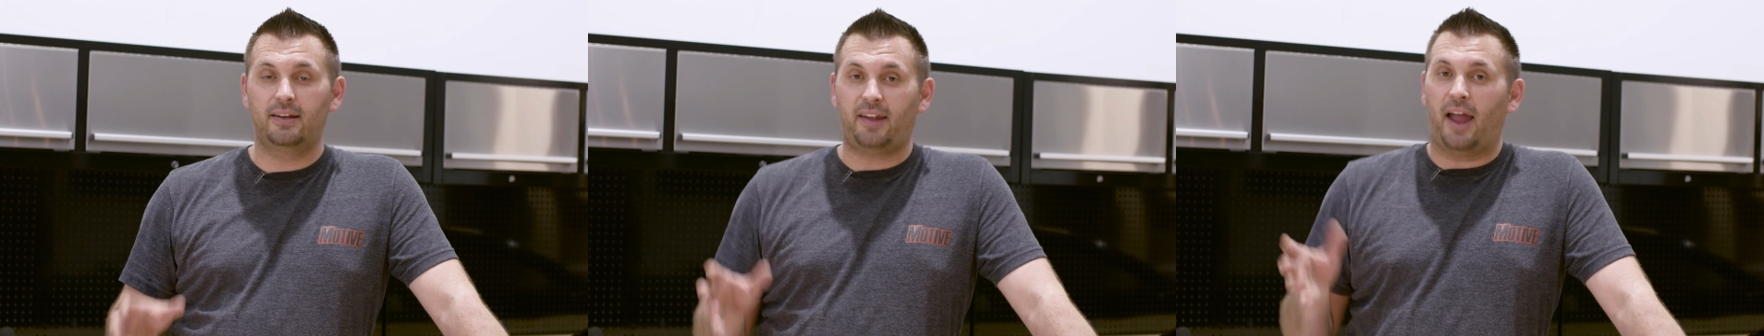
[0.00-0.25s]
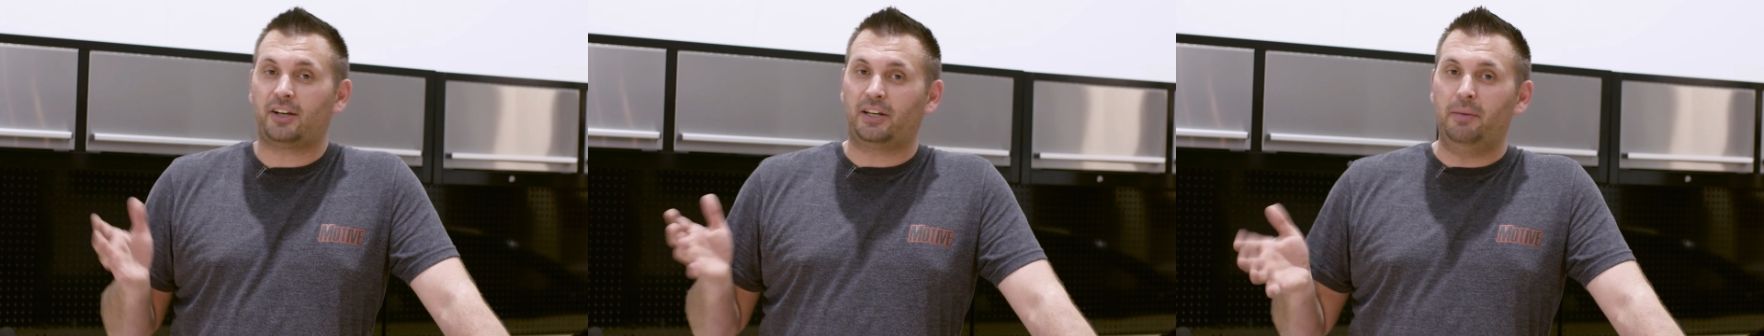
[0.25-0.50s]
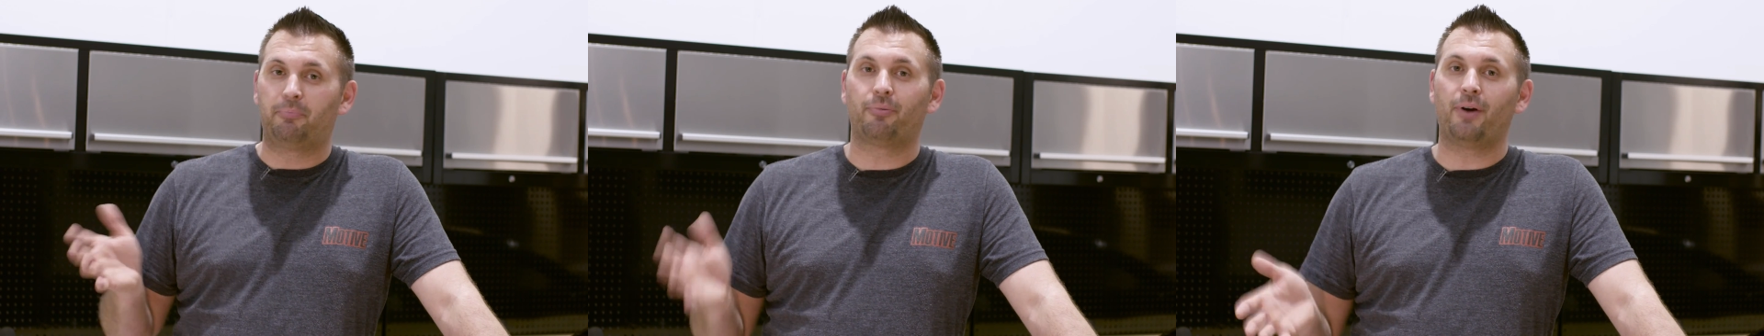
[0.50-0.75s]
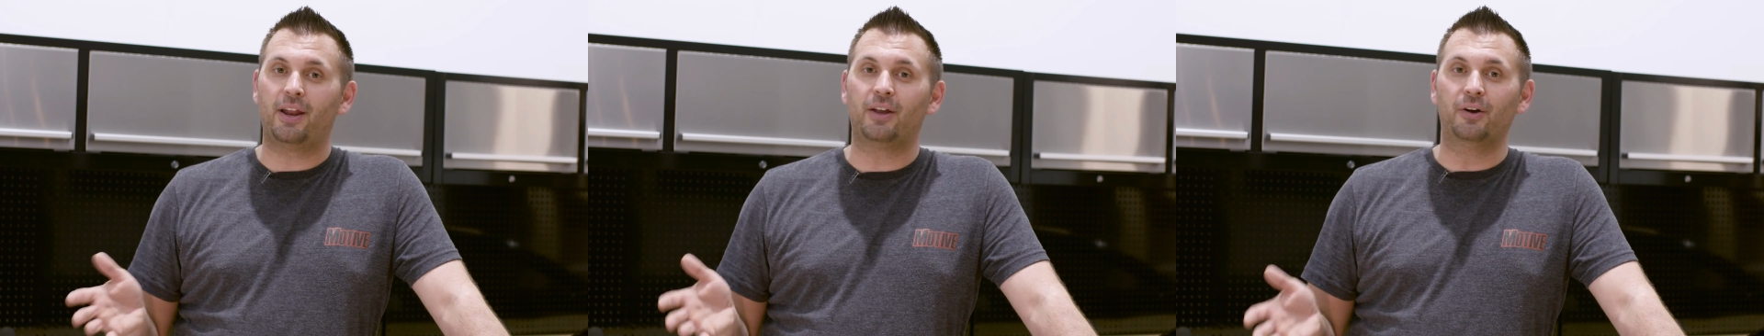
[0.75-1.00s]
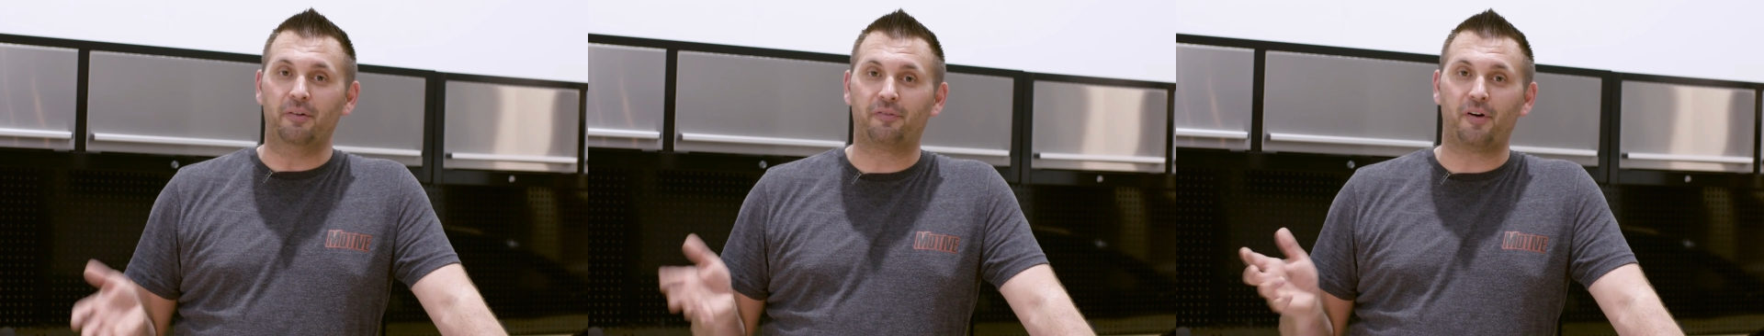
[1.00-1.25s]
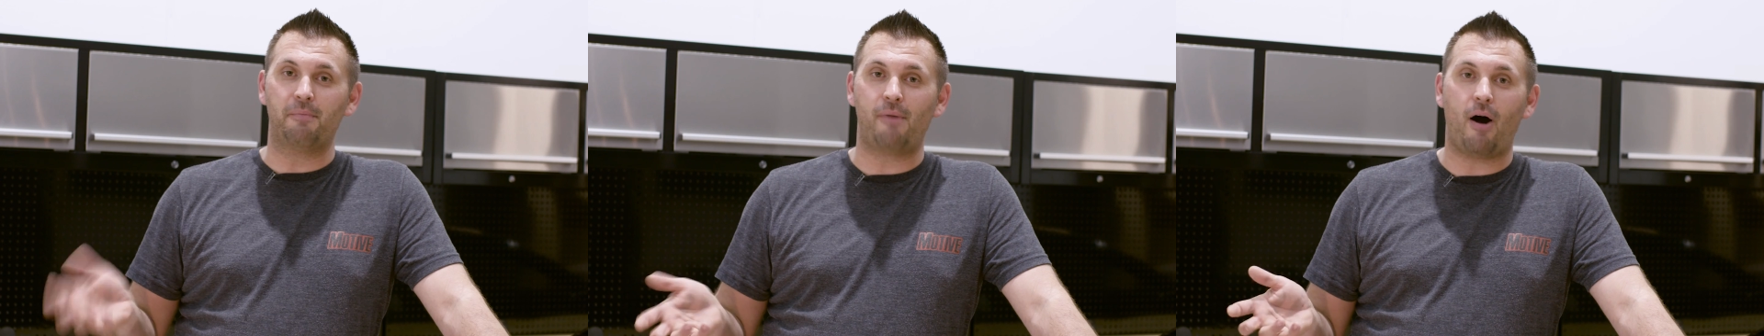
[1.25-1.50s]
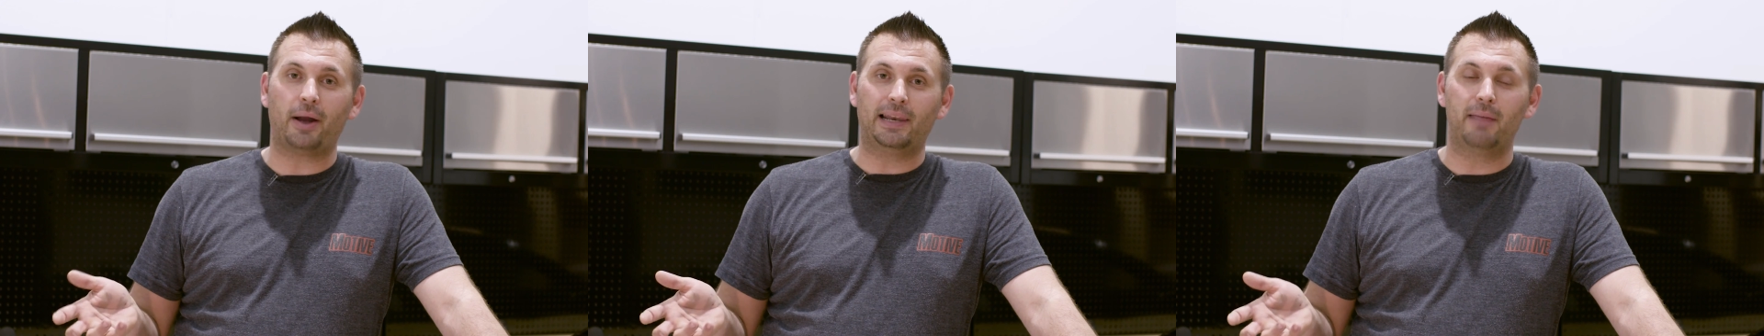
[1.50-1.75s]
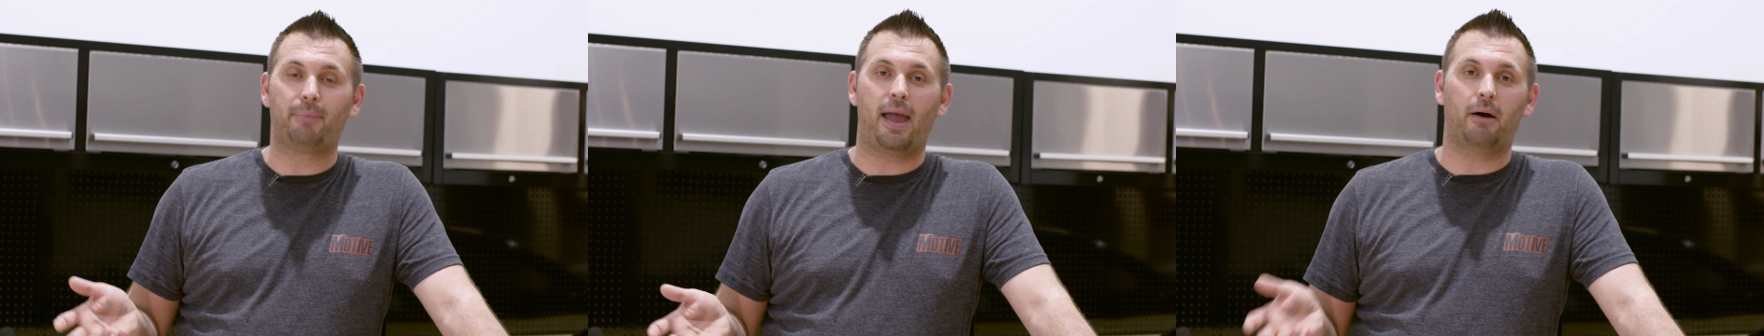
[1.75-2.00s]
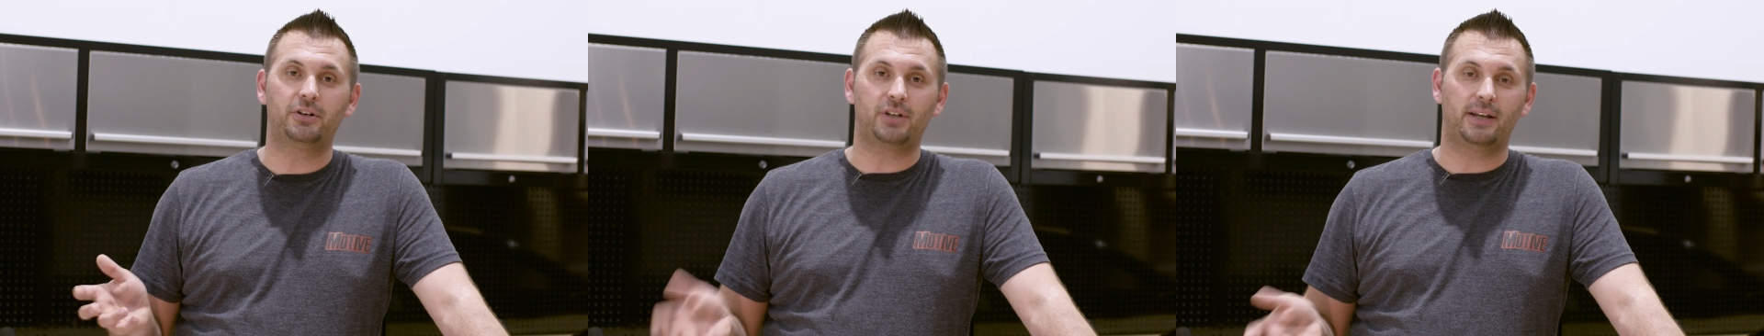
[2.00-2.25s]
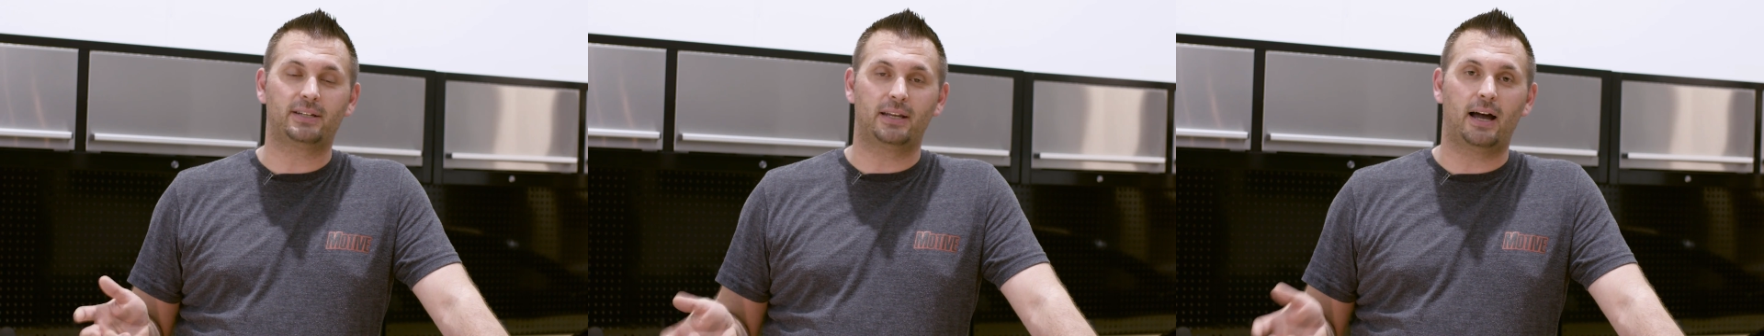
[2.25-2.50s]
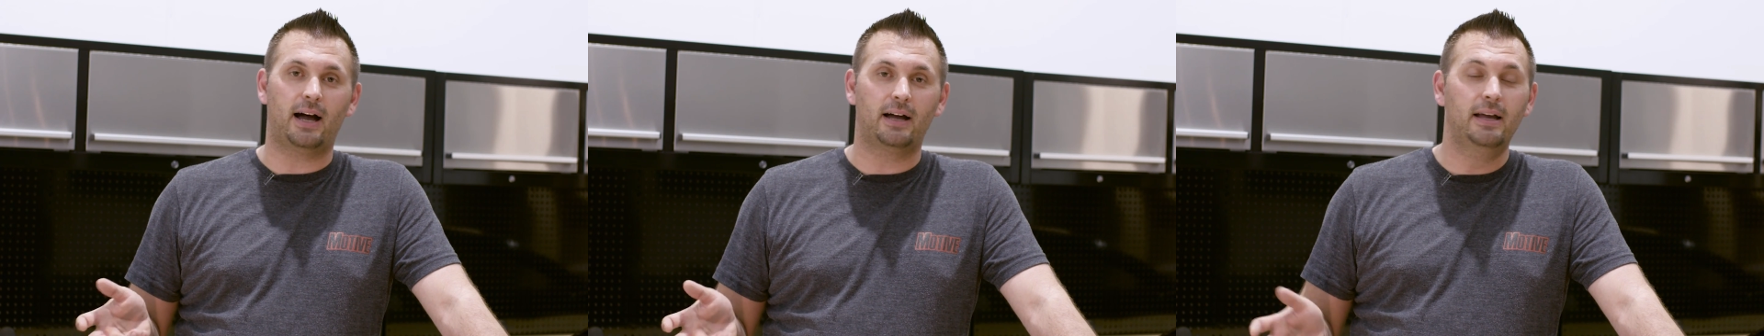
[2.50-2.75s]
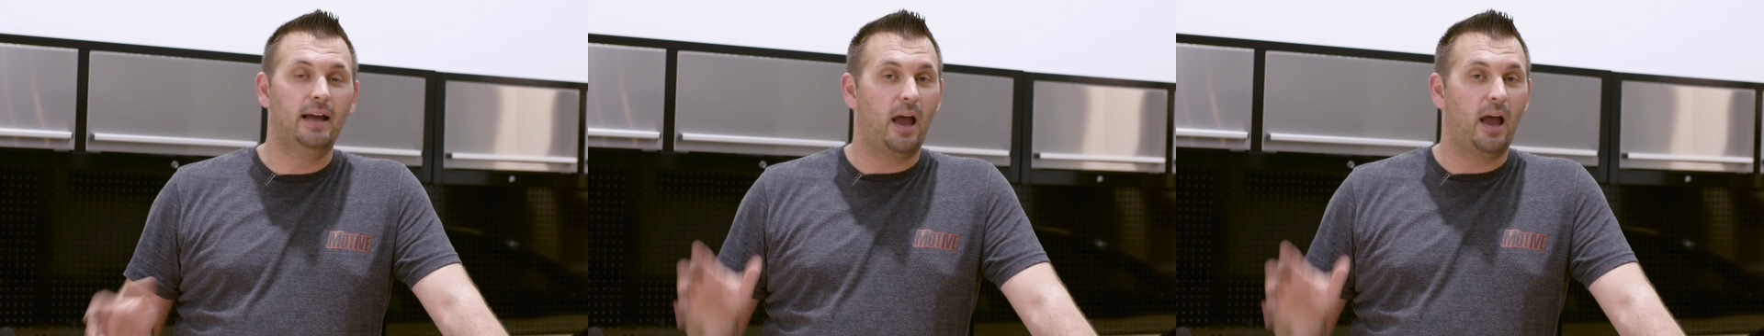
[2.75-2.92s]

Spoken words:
is actually pretty good for a mildly powered GT-R,